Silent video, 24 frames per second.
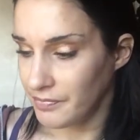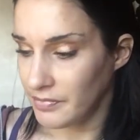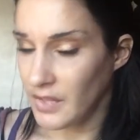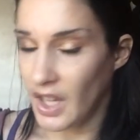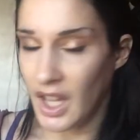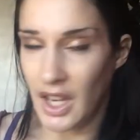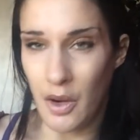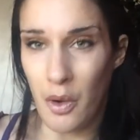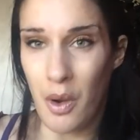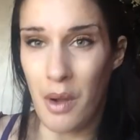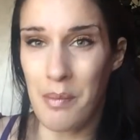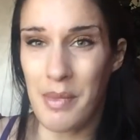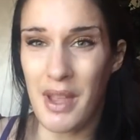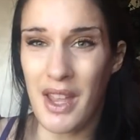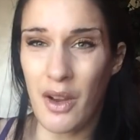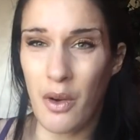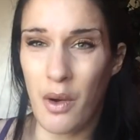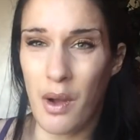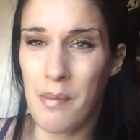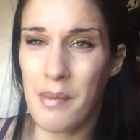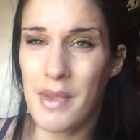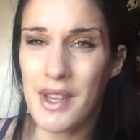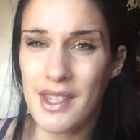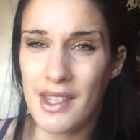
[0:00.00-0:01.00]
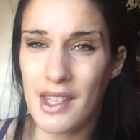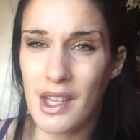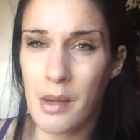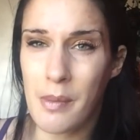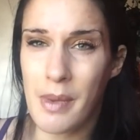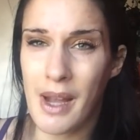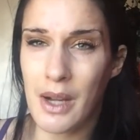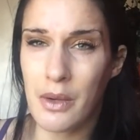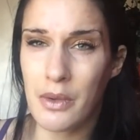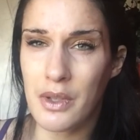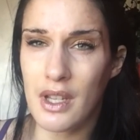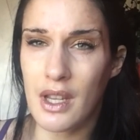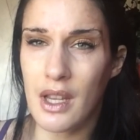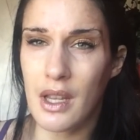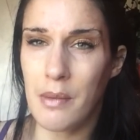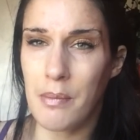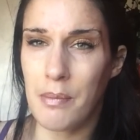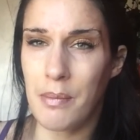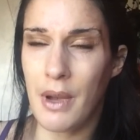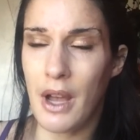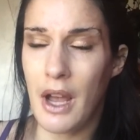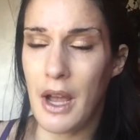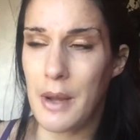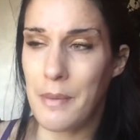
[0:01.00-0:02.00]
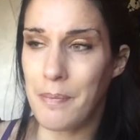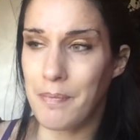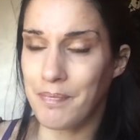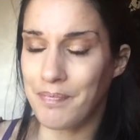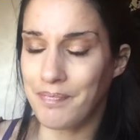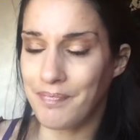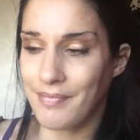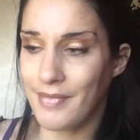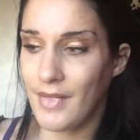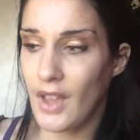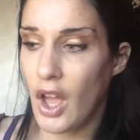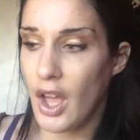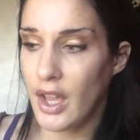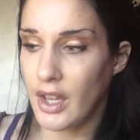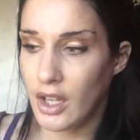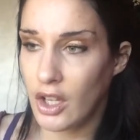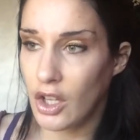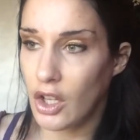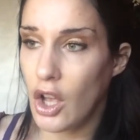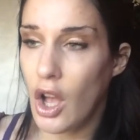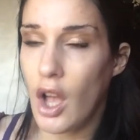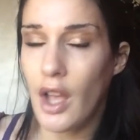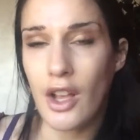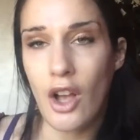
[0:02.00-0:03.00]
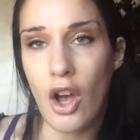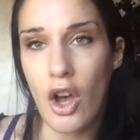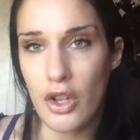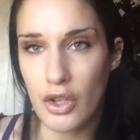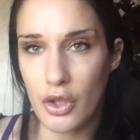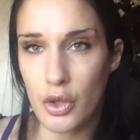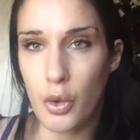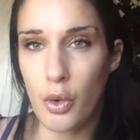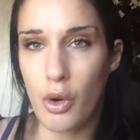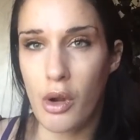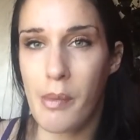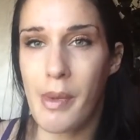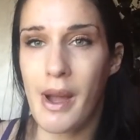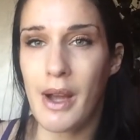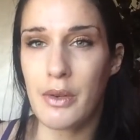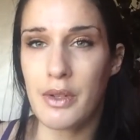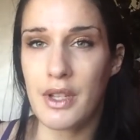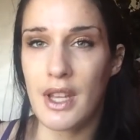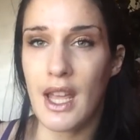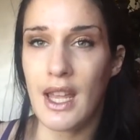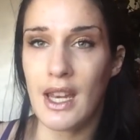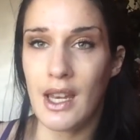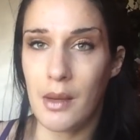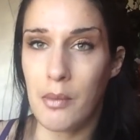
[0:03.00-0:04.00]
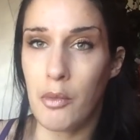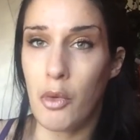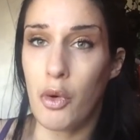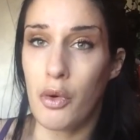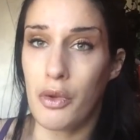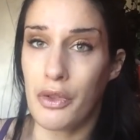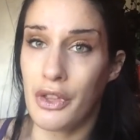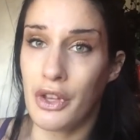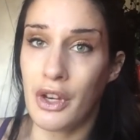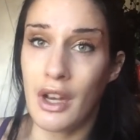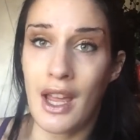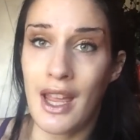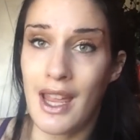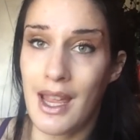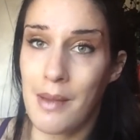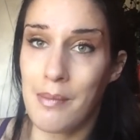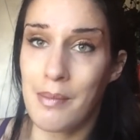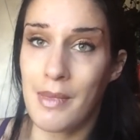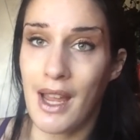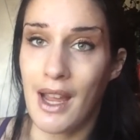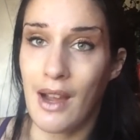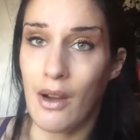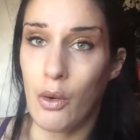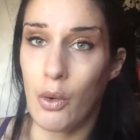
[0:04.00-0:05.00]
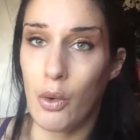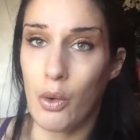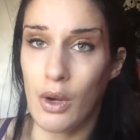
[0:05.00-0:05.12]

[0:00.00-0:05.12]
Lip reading: I know I'm being quite mystic about it, but I can't talk about it any more than I am now.